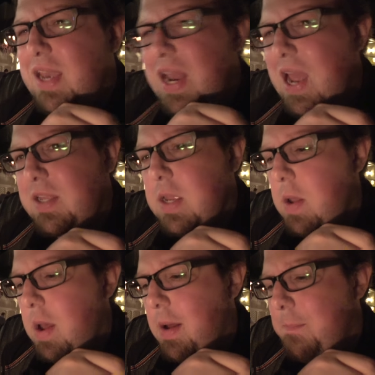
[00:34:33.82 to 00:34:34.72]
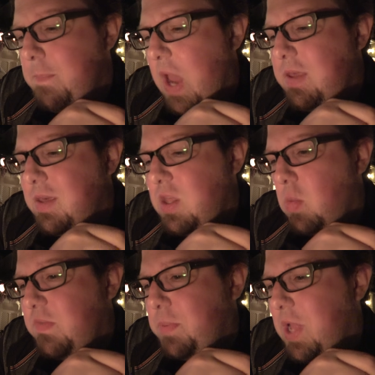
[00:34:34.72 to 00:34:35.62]
connected. I think there
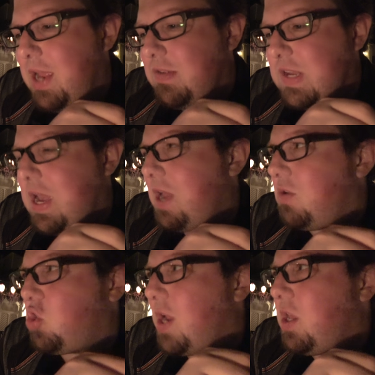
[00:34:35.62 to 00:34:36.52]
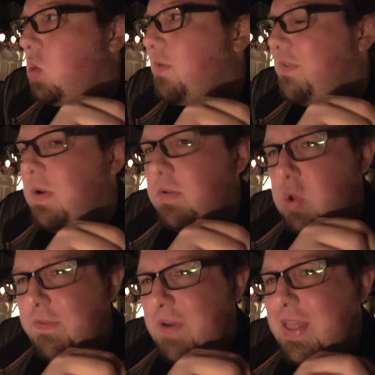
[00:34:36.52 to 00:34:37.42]
was plans to kind of try to
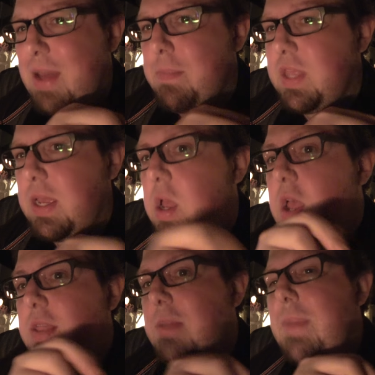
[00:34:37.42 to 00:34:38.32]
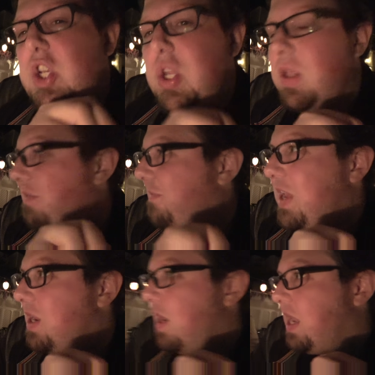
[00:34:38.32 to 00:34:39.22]
unify that, but they mentioned
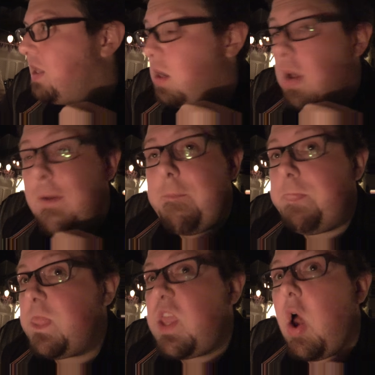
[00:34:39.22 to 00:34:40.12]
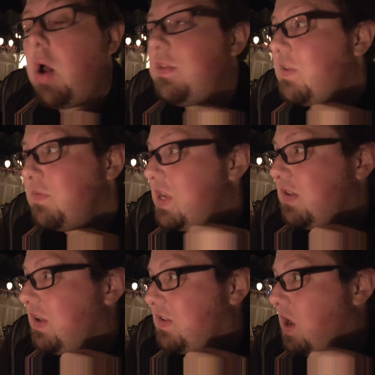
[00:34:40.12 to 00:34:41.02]
Lafitte in tons of
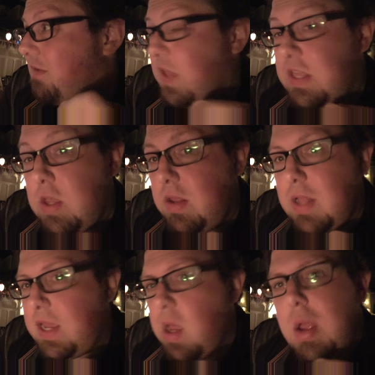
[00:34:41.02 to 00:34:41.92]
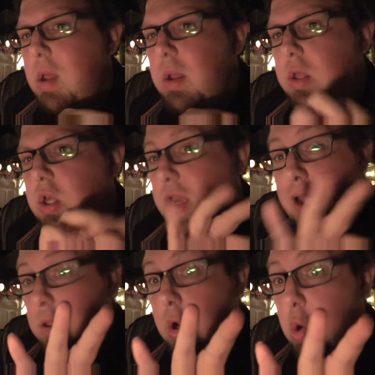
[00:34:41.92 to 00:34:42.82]
Disney stuff. You
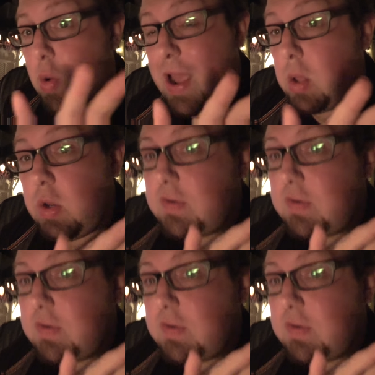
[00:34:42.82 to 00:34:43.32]
got to look around.